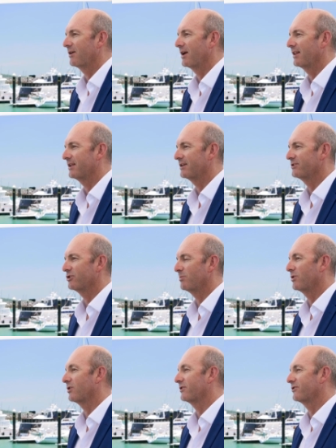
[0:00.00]
and these
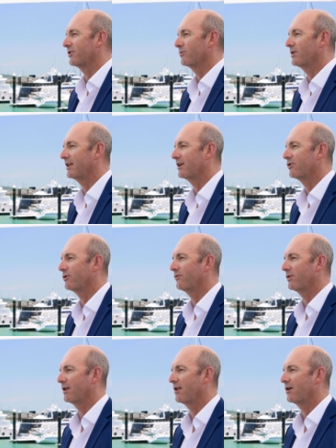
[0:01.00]
super yachts are really good
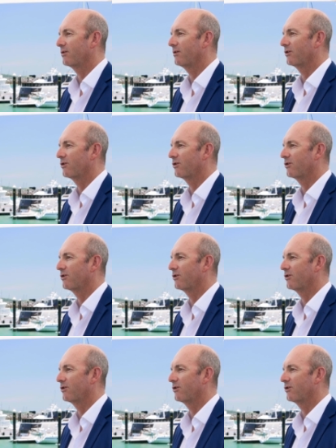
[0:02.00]
for the local